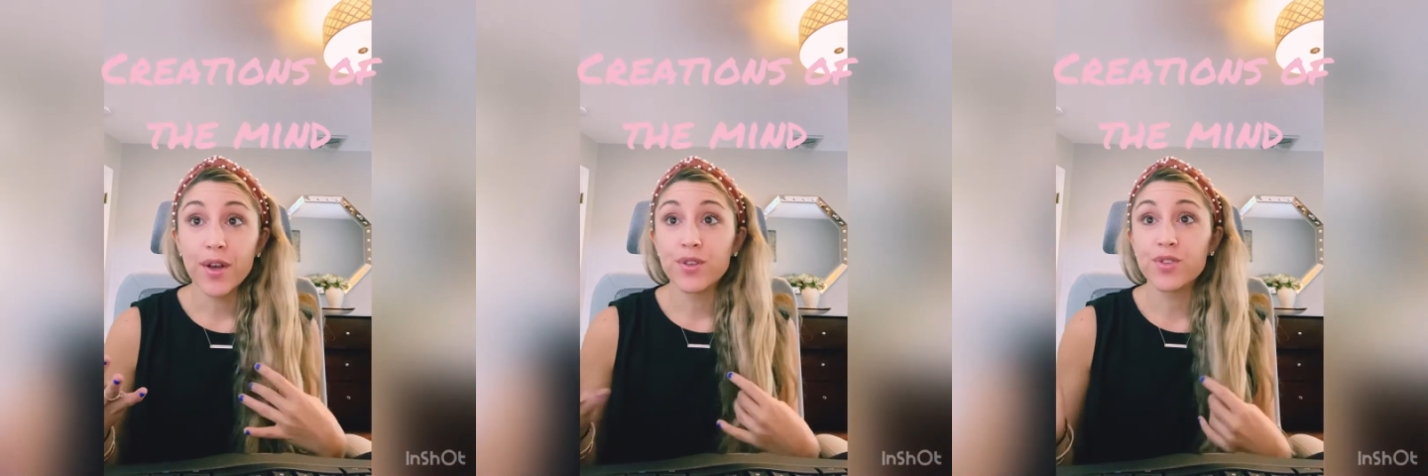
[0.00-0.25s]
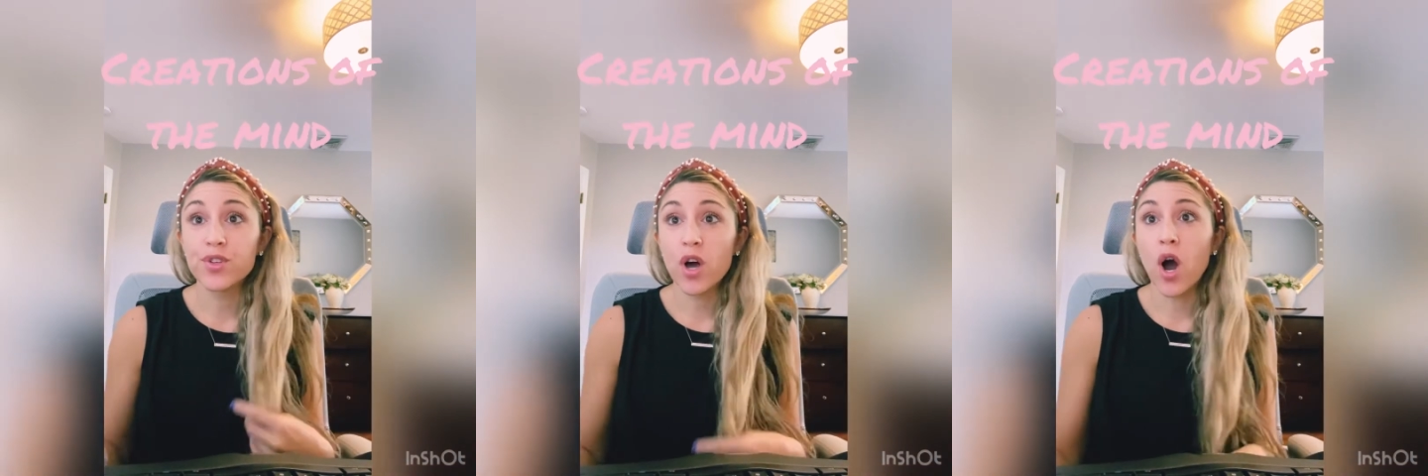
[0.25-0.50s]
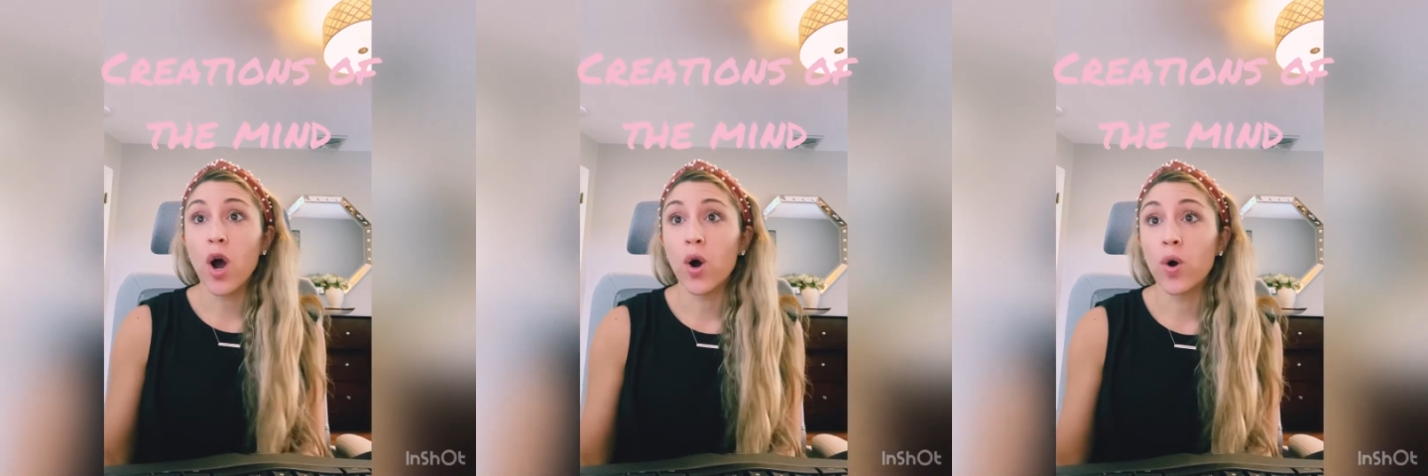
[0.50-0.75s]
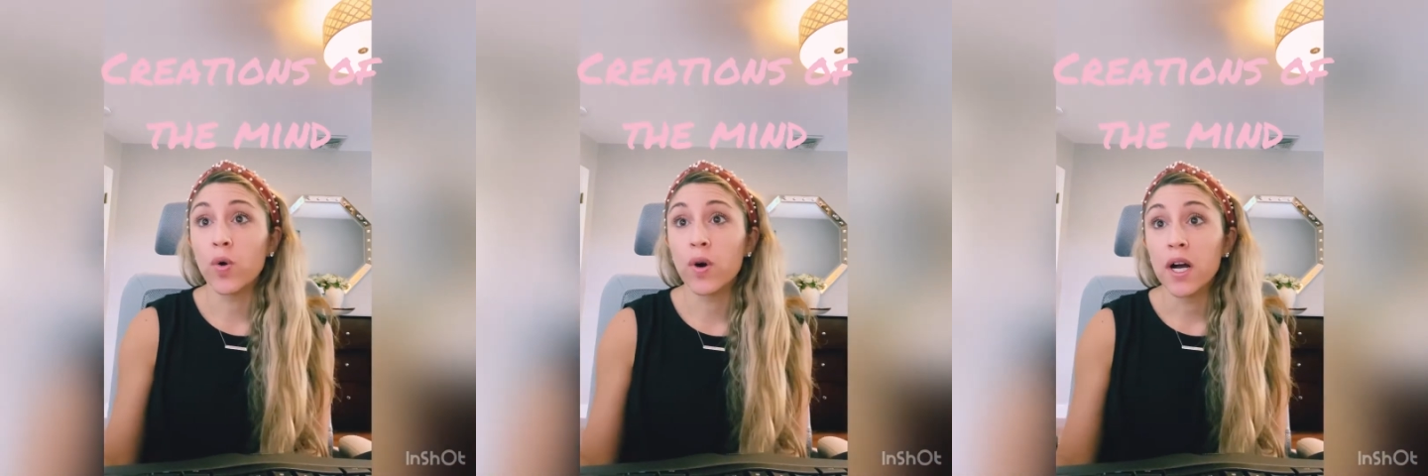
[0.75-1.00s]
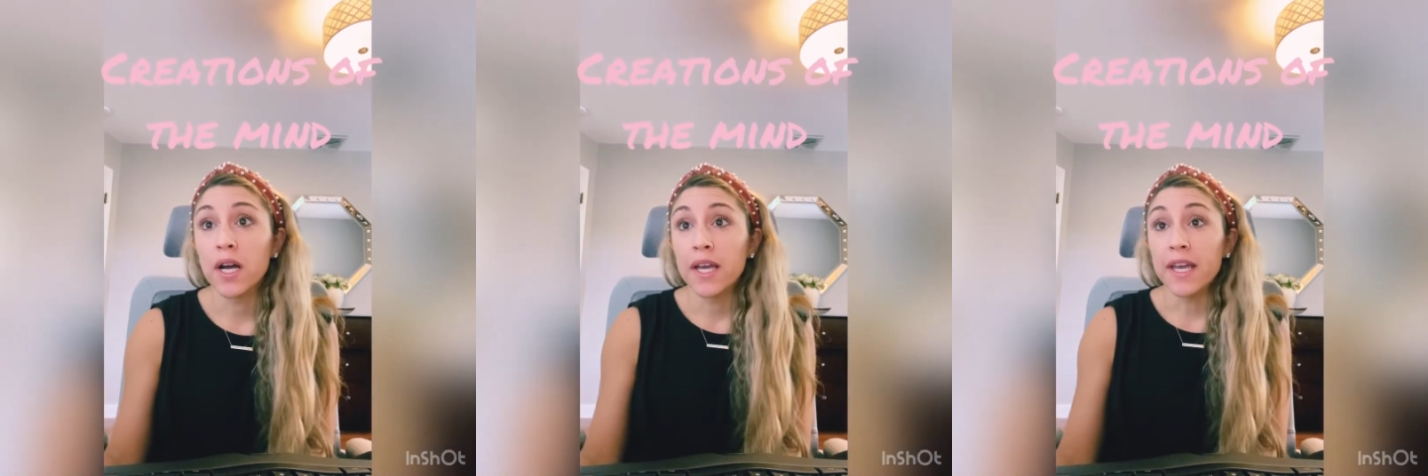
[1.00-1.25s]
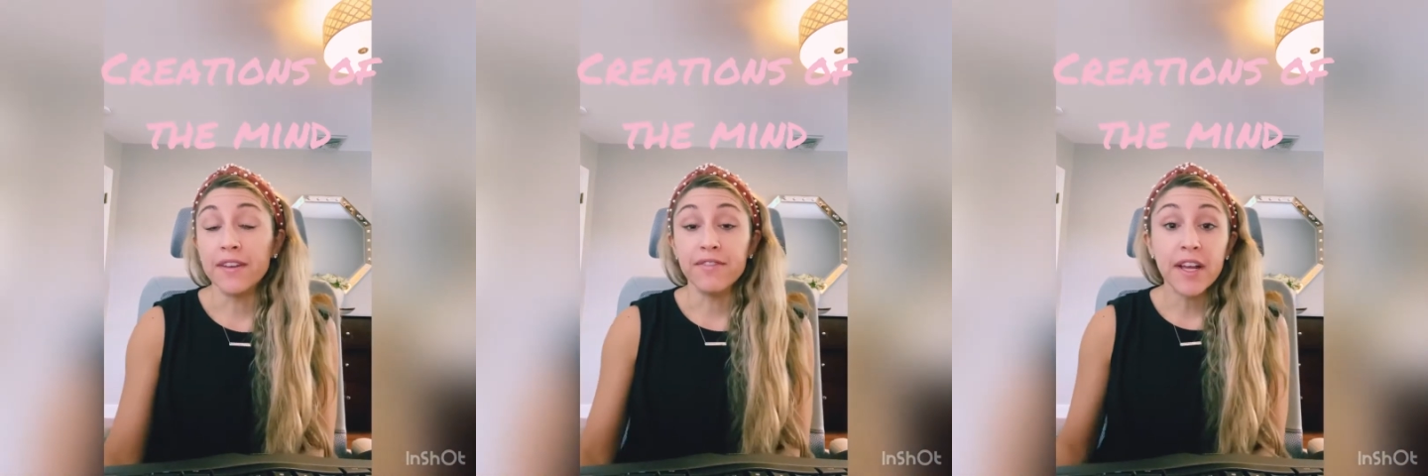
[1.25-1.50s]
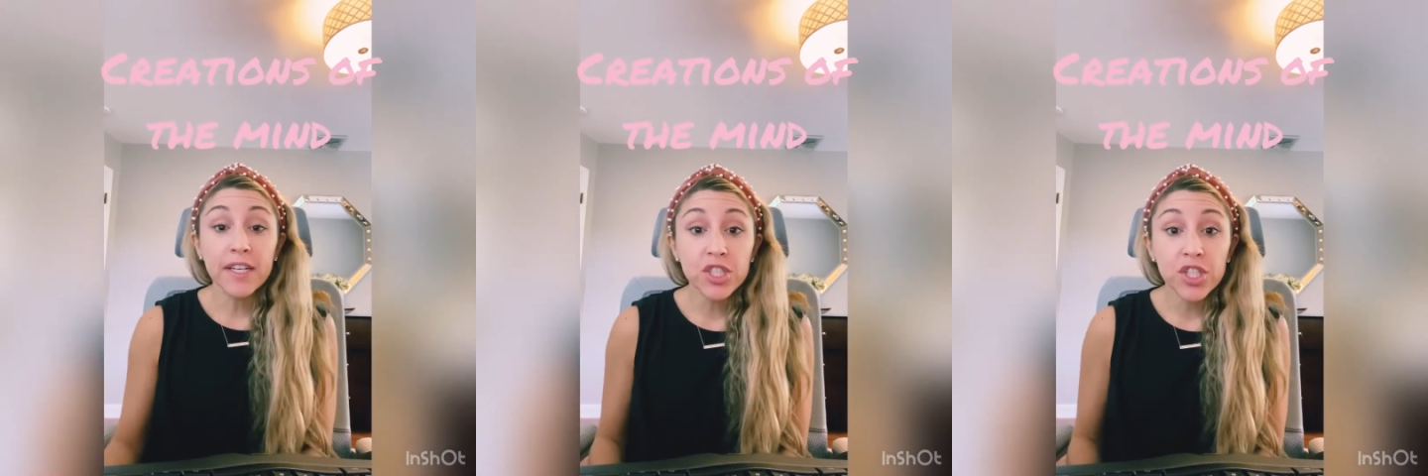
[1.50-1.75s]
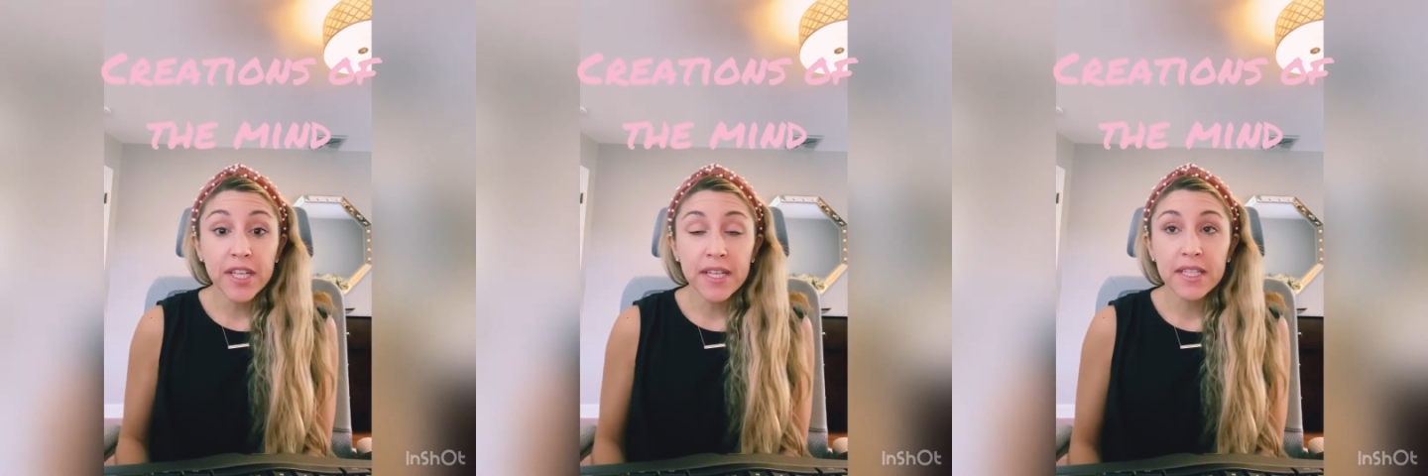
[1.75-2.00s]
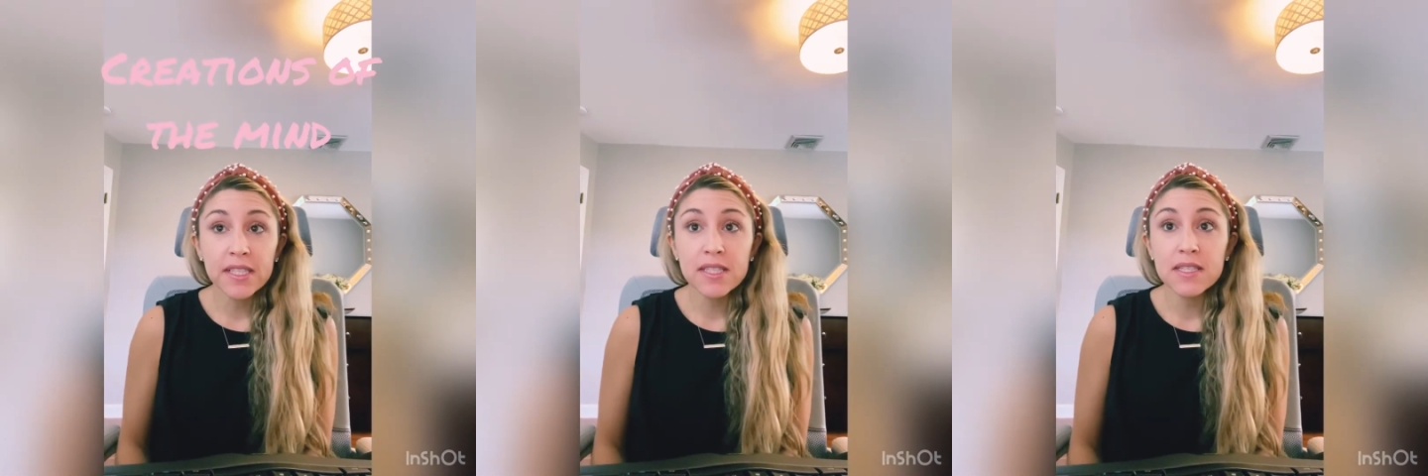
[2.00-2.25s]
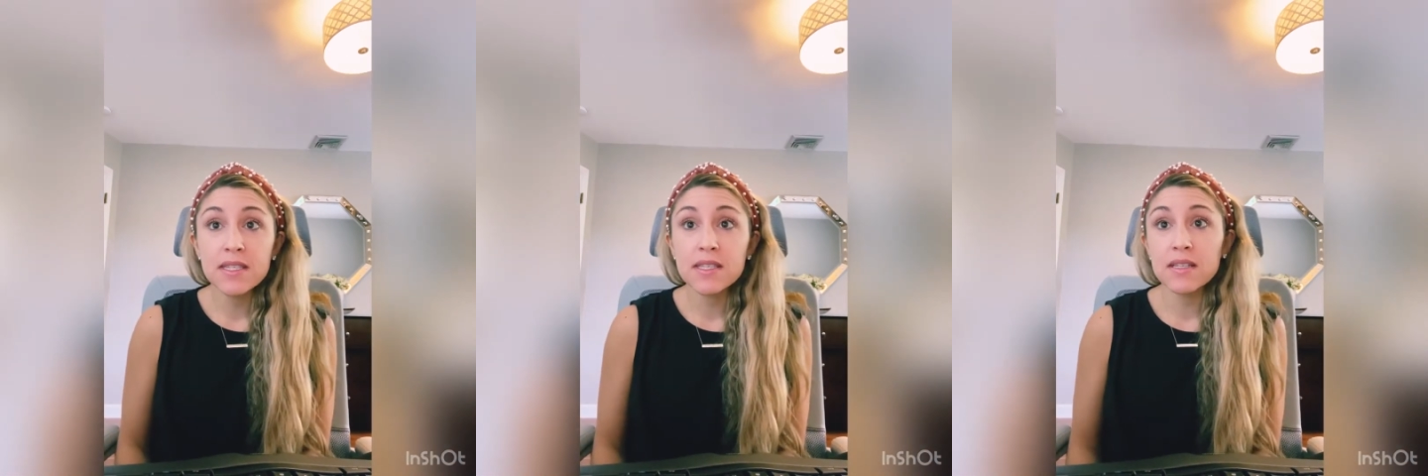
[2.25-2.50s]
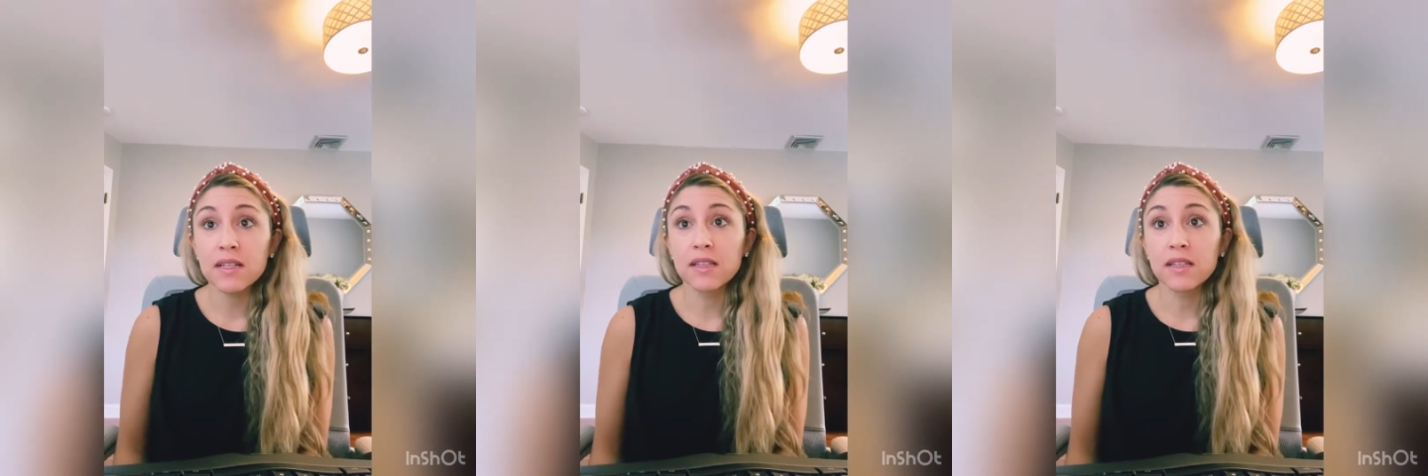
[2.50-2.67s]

So inventions,